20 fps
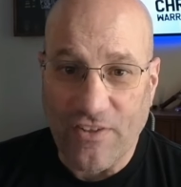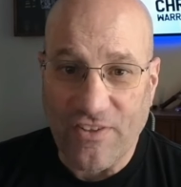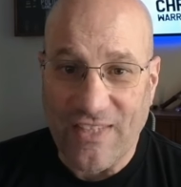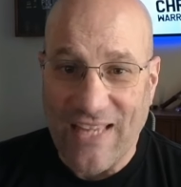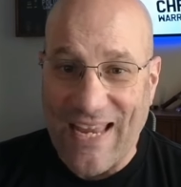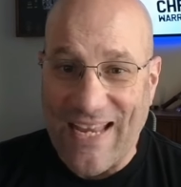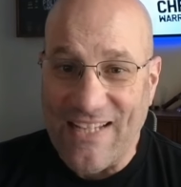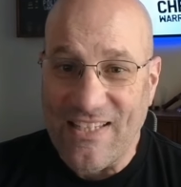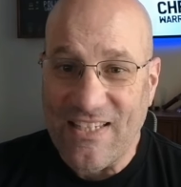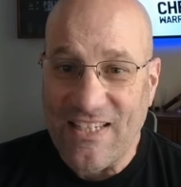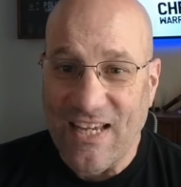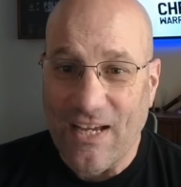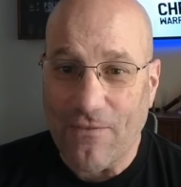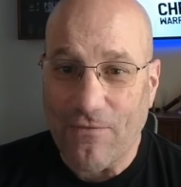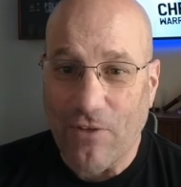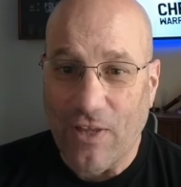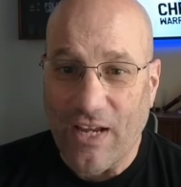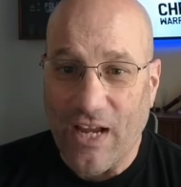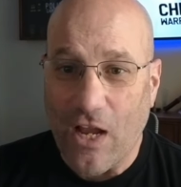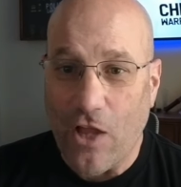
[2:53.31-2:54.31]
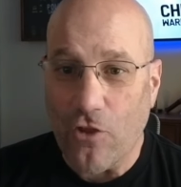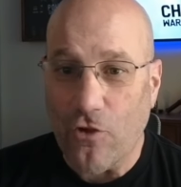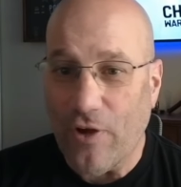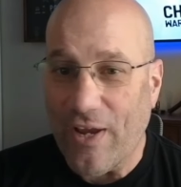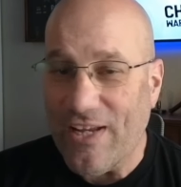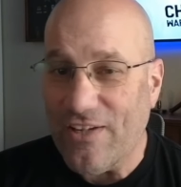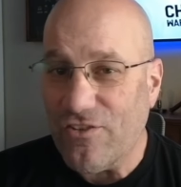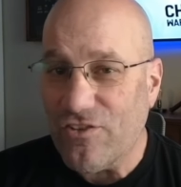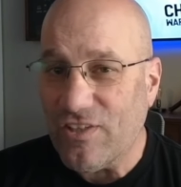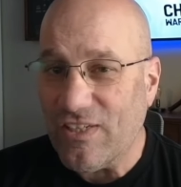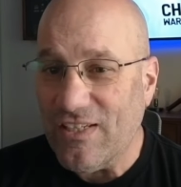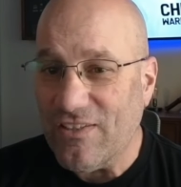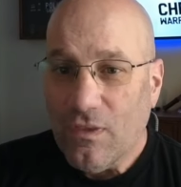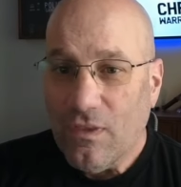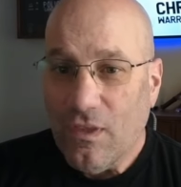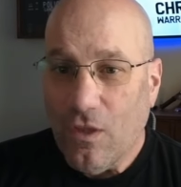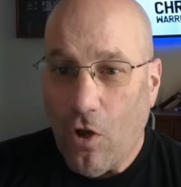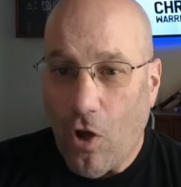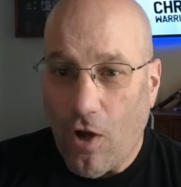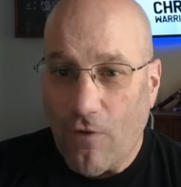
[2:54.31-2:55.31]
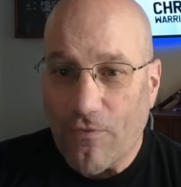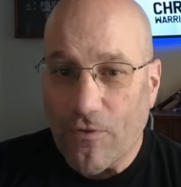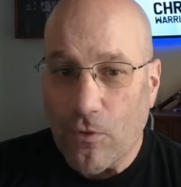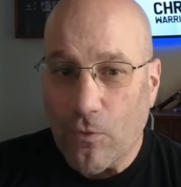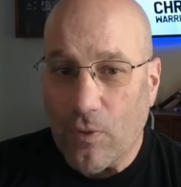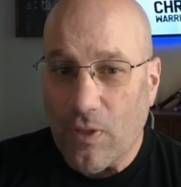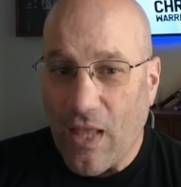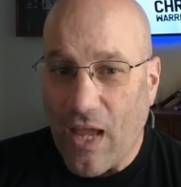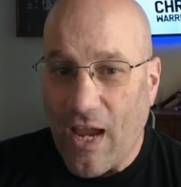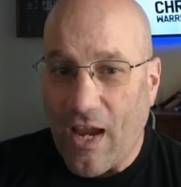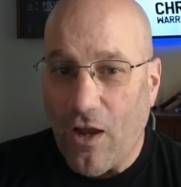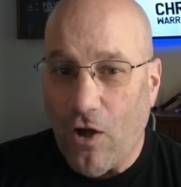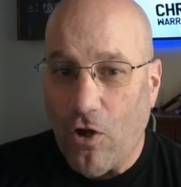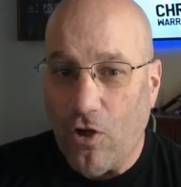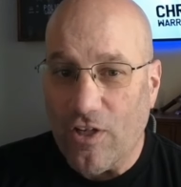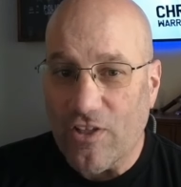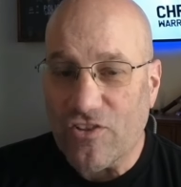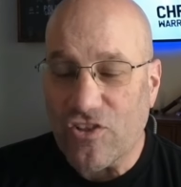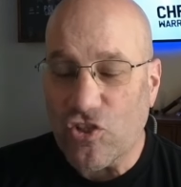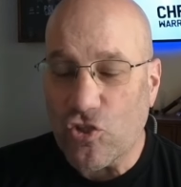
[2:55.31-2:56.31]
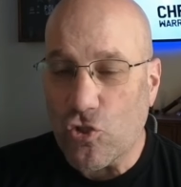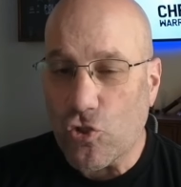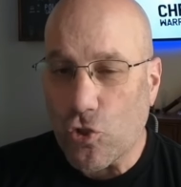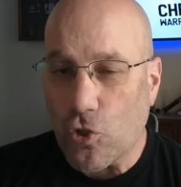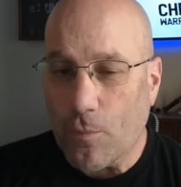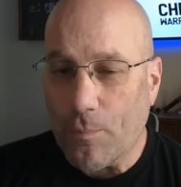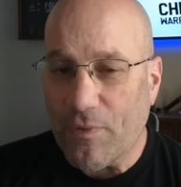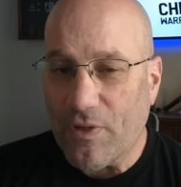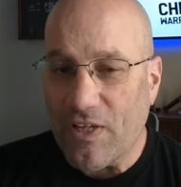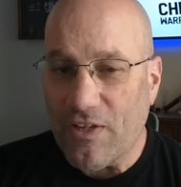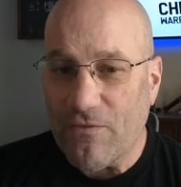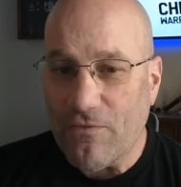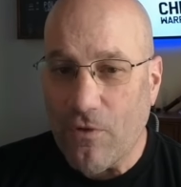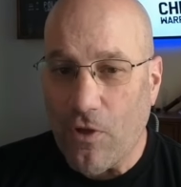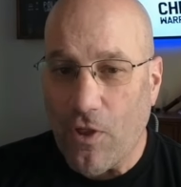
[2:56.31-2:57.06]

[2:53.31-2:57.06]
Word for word: The A T F, like other agencies, often rely on its interpretive